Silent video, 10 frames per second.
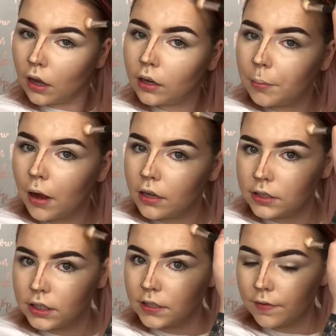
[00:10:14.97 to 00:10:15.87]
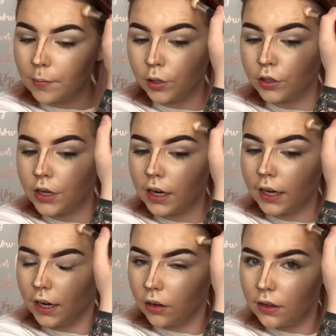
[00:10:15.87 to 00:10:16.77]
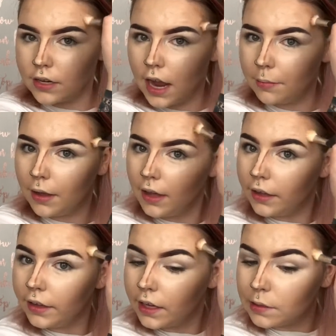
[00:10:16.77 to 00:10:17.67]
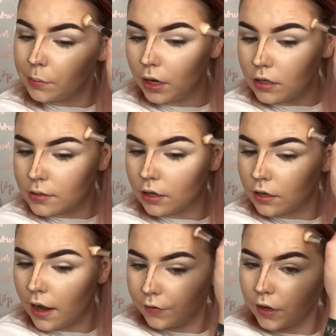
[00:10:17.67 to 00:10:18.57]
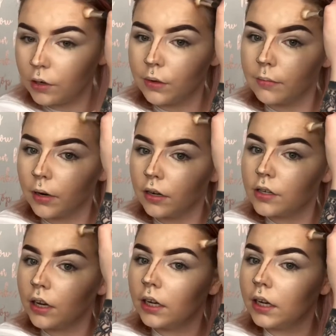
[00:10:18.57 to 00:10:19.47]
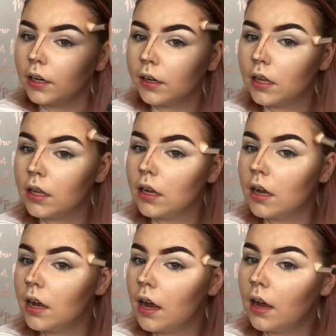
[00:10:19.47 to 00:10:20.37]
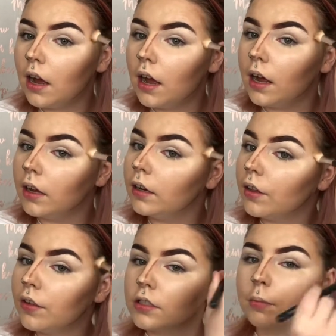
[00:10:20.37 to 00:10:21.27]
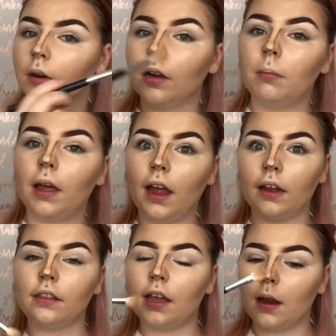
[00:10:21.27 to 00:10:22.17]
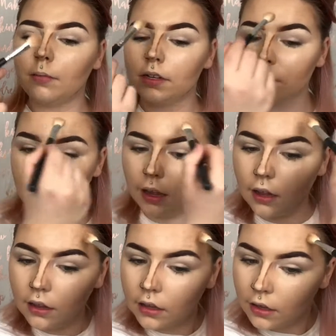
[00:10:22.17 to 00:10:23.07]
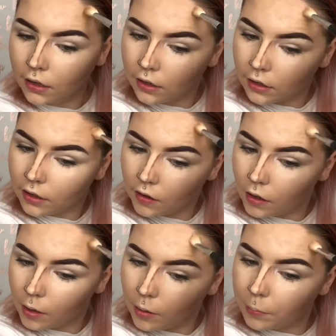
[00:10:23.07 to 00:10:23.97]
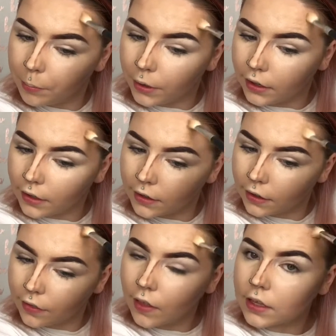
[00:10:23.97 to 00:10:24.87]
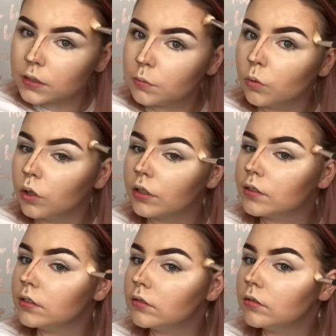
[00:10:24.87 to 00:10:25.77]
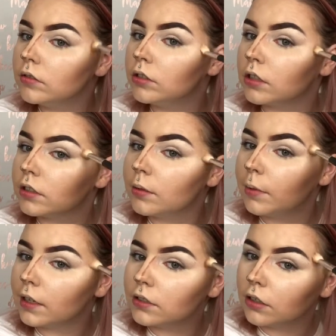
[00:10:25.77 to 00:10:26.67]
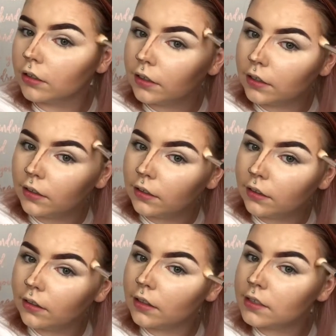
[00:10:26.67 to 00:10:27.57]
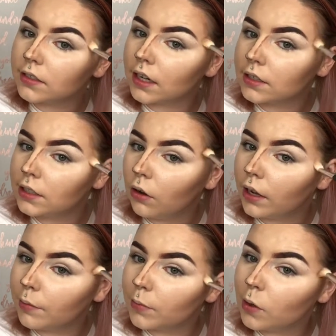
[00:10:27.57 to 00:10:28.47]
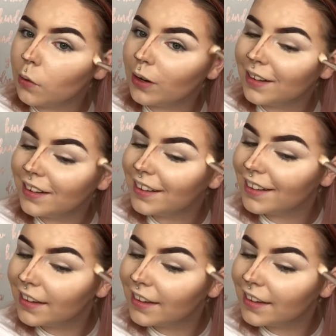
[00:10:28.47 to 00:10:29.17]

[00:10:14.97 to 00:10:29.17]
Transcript: And apologies if I'm looking down here all the time, it's because I've got a wee mirror down here and there's a mirror behind the camera as well, but that's more just to make sure that this is actually all getting recorded.